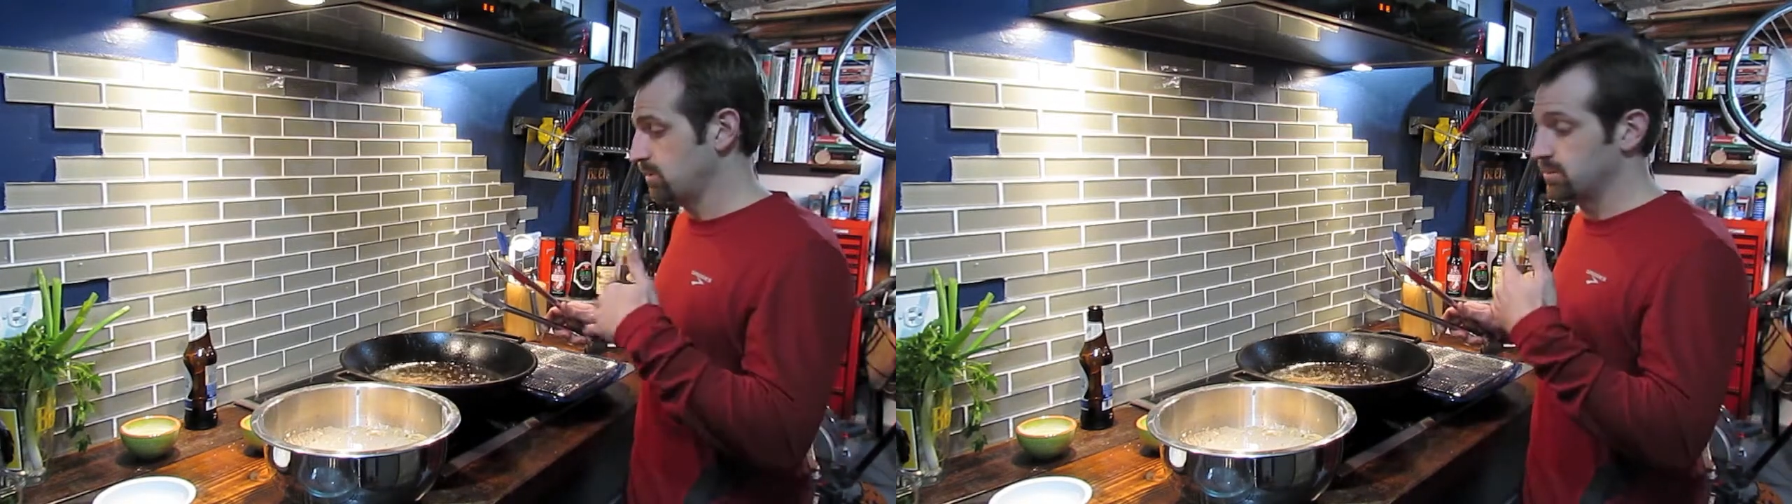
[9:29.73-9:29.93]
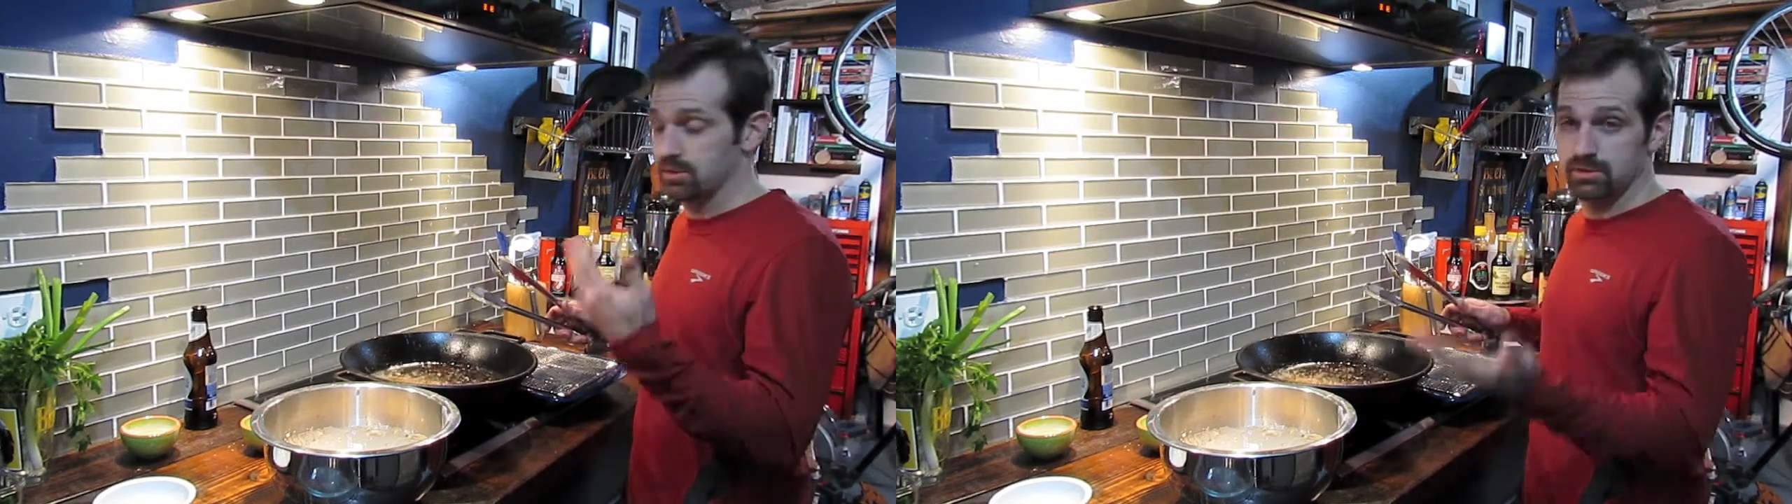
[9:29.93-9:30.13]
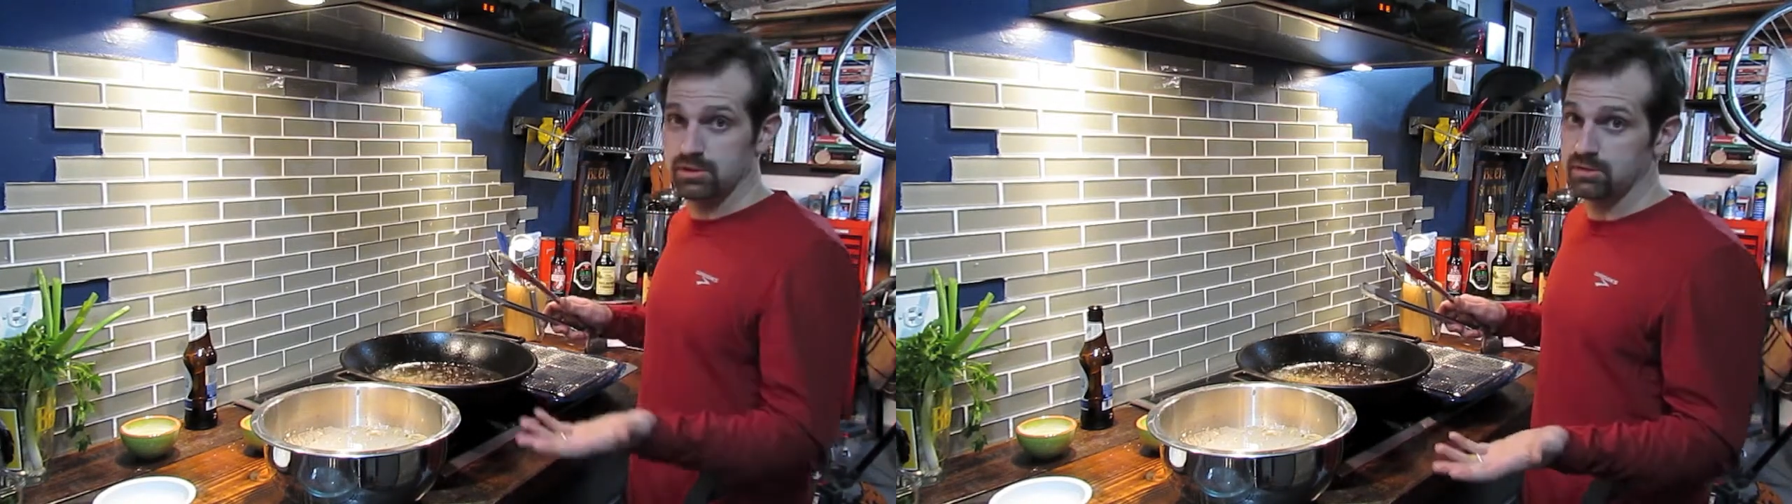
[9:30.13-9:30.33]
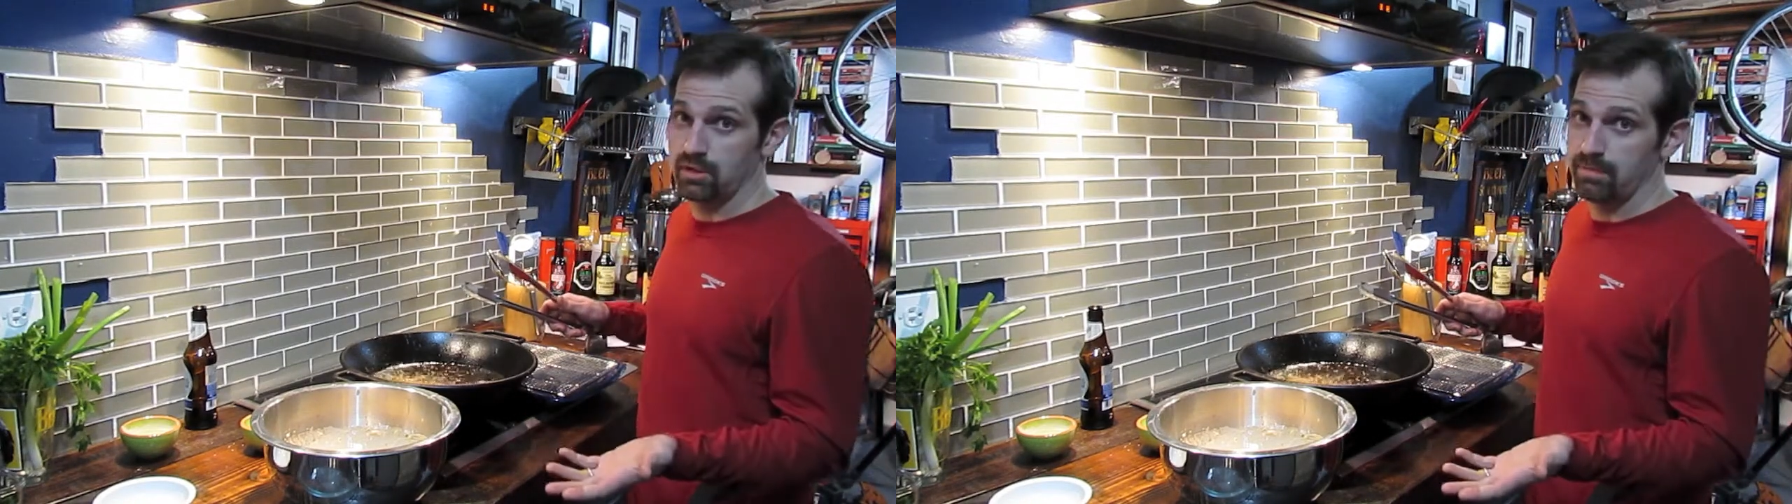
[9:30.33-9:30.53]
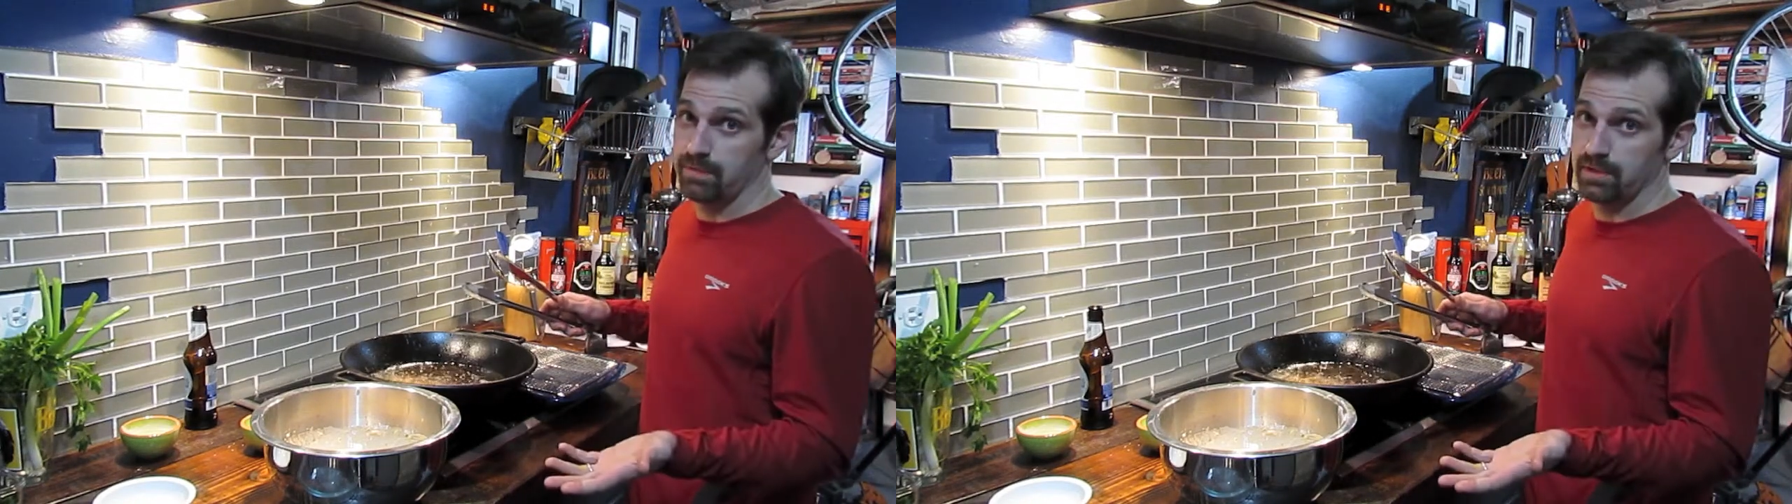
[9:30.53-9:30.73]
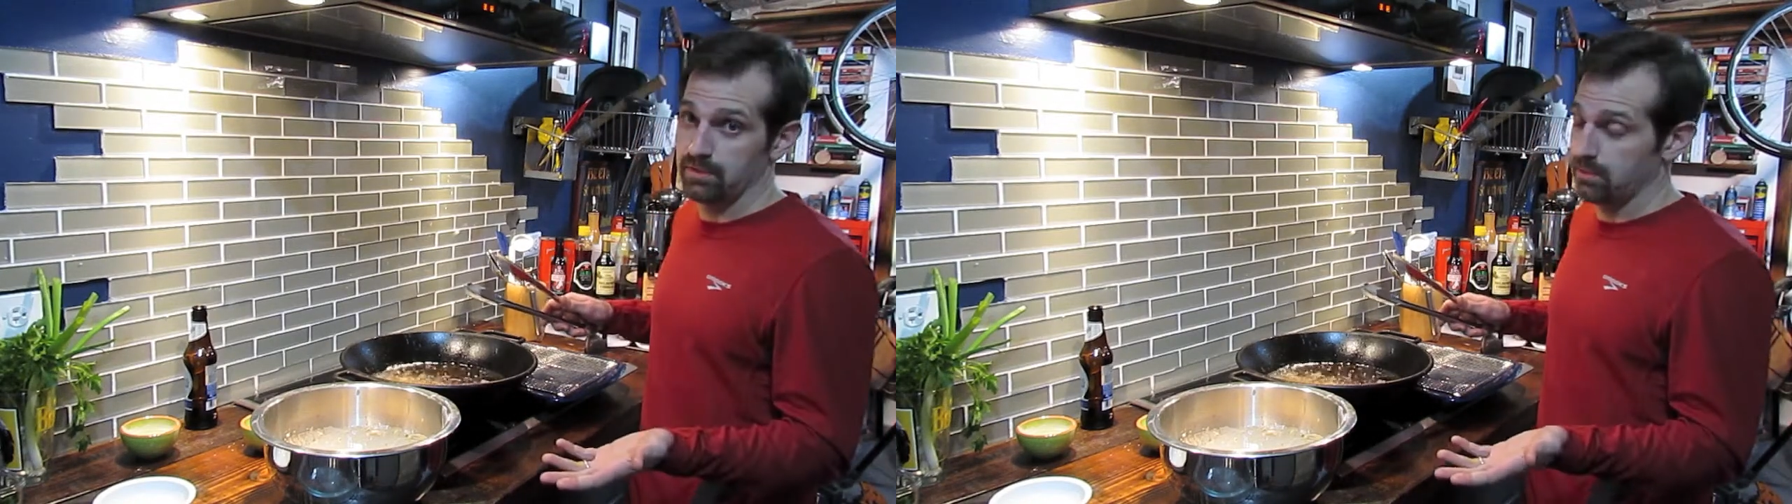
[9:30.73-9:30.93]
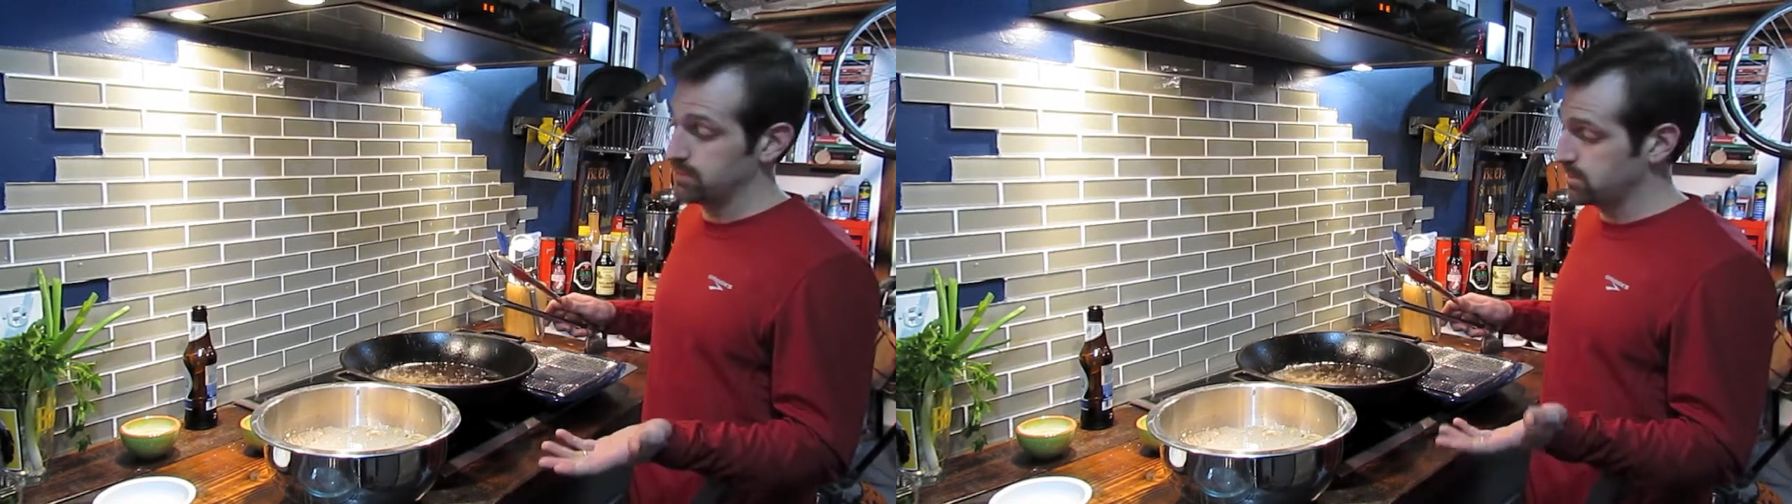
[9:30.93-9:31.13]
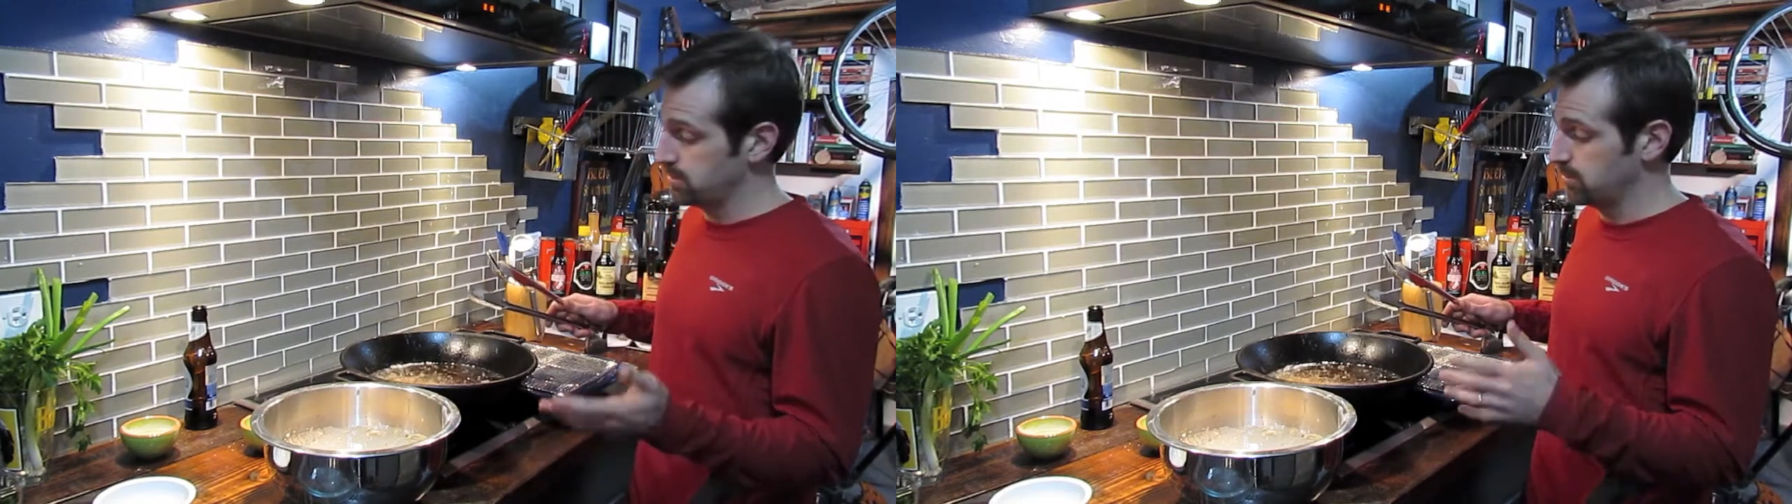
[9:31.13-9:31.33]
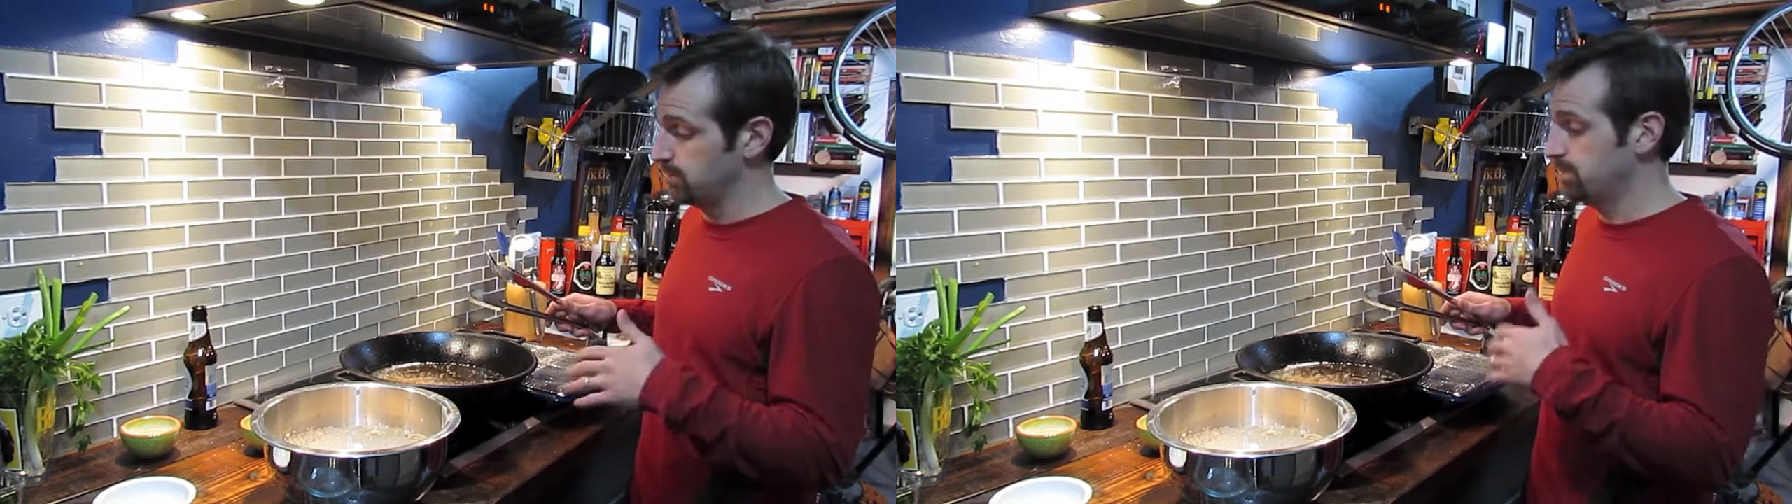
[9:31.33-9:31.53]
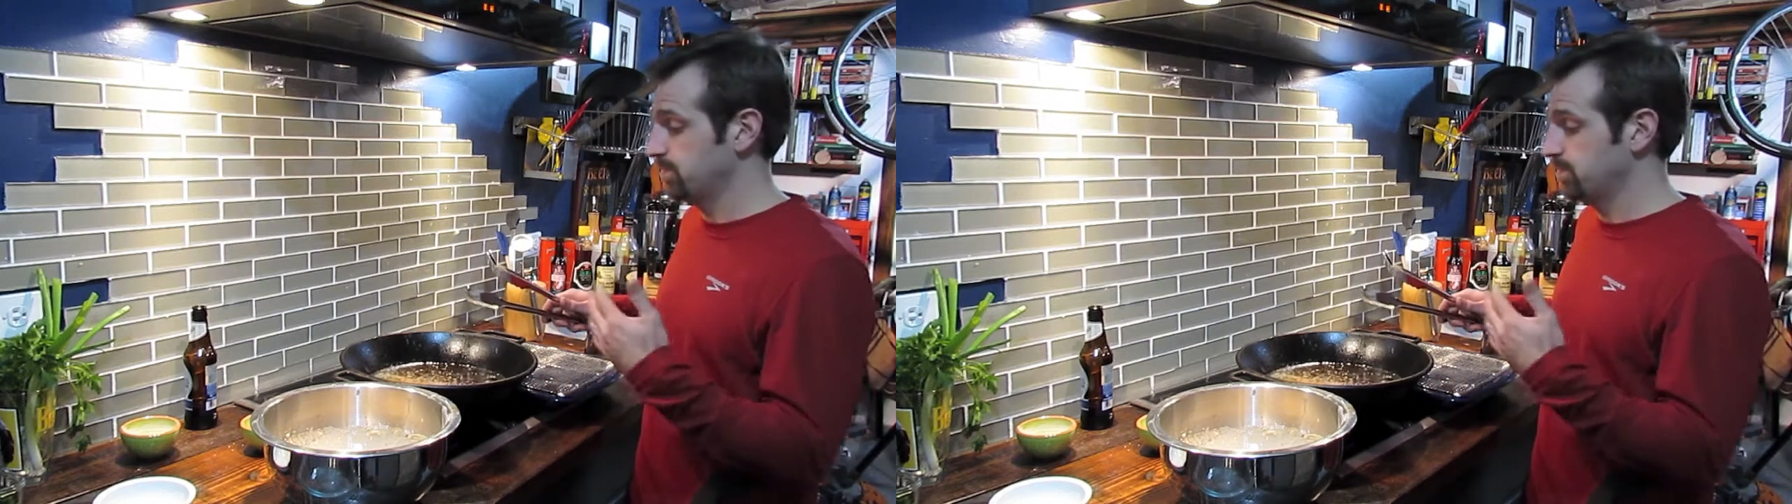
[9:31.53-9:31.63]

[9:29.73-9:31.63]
You can use straight peanut oil too.